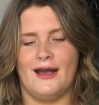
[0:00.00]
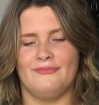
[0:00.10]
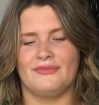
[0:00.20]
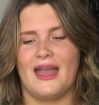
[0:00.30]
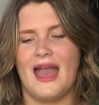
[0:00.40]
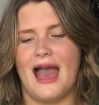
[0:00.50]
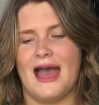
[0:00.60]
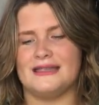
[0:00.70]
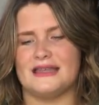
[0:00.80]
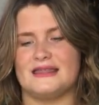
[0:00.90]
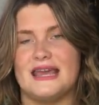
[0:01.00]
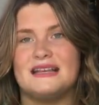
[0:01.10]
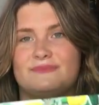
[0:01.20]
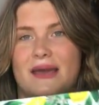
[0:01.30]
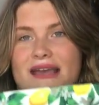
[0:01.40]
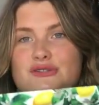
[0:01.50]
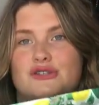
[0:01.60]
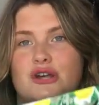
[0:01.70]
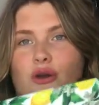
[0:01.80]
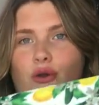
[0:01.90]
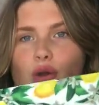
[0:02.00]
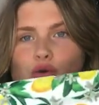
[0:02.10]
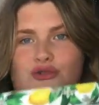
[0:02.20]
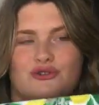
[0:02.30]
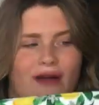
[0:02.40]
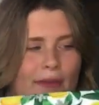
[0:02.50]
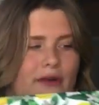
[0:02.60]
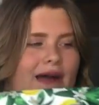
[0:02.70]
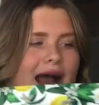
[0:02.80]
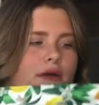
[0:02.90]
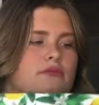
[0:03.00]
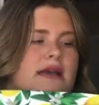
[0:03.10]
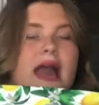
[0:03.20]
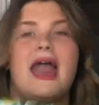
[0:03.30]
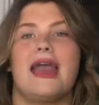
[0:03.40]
um, and this bit is so long to wrap around